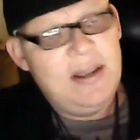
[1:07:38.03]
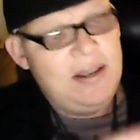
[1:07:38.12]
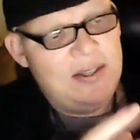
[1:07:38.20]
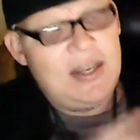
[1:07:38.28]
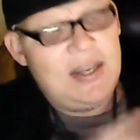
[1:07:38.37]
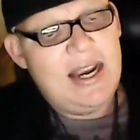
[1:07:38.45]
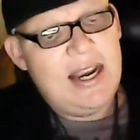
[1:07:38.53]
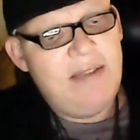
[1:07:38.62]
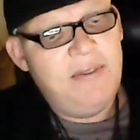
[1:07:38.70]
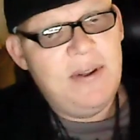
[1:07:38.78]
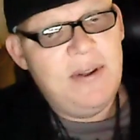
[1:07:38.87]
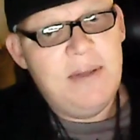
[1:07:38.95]
safe,
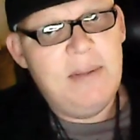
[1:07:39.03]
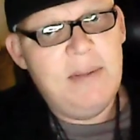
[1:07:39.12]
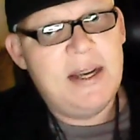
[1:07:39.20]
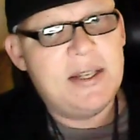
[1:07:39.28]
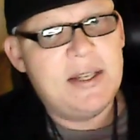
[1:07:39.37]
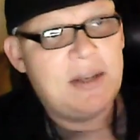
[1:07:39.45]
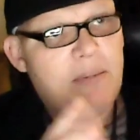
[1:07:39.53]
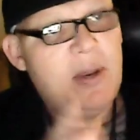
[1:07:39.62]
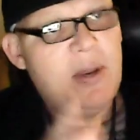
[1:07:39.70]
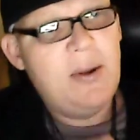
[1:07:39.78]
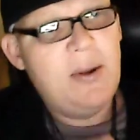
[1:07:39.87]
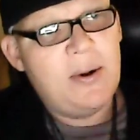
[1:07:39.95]
because a
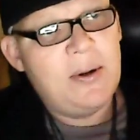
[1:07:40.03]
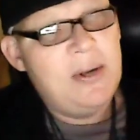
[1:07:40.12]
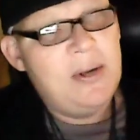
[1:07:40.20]
computer